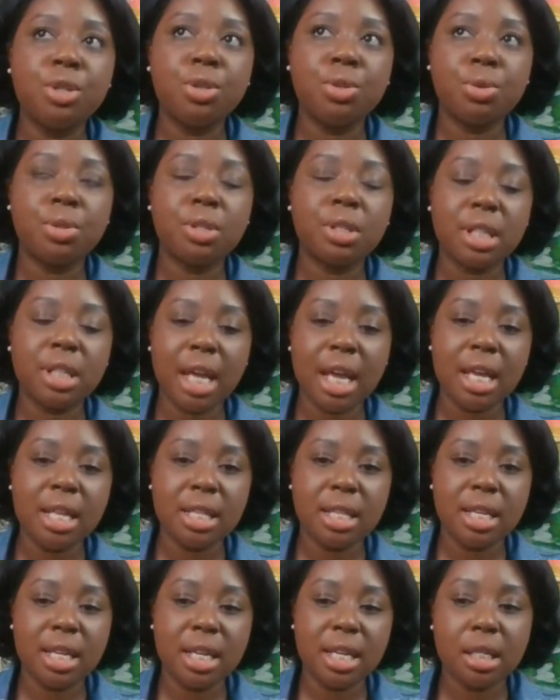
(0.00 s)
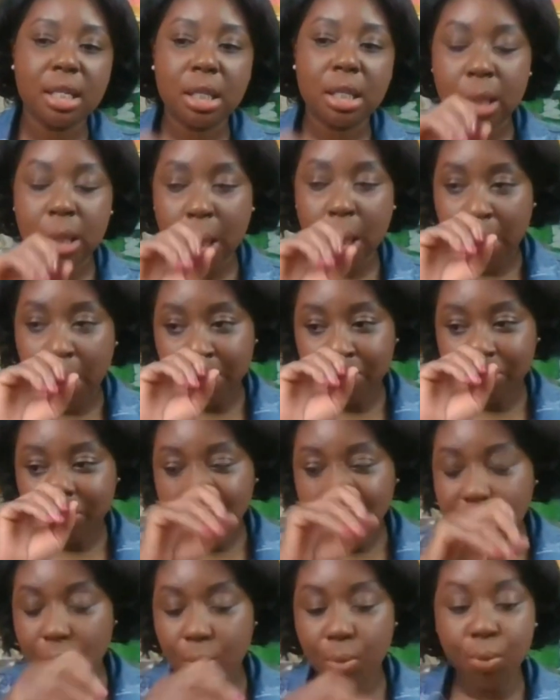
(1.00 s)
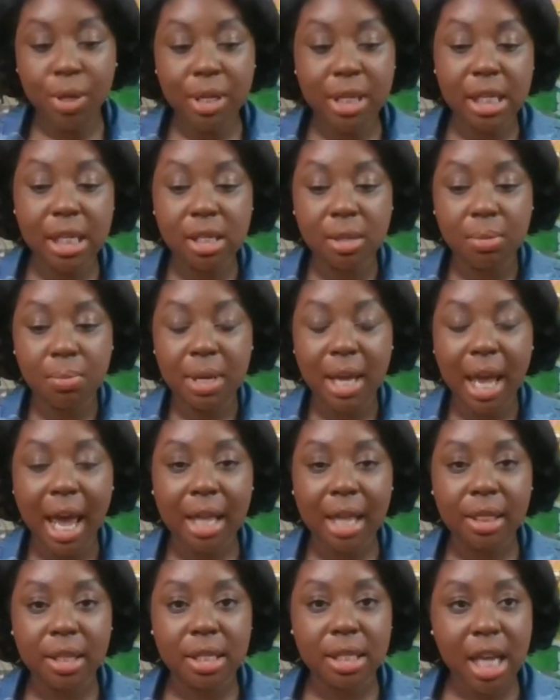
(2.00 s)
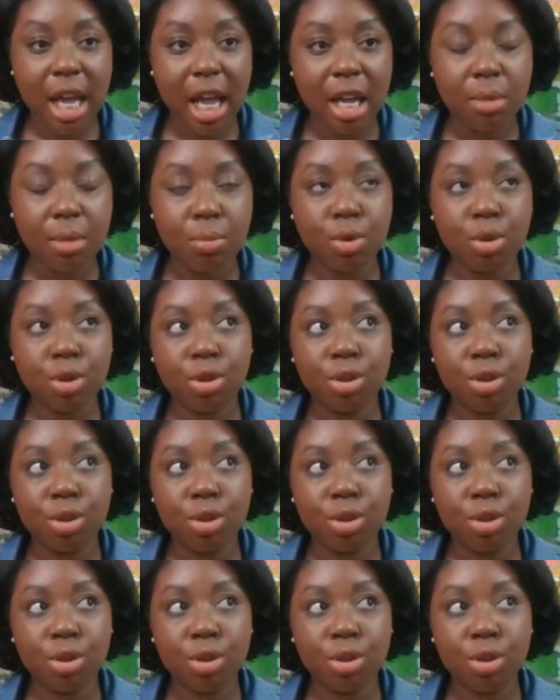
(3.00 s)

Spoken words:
you say this, we need to be at the table.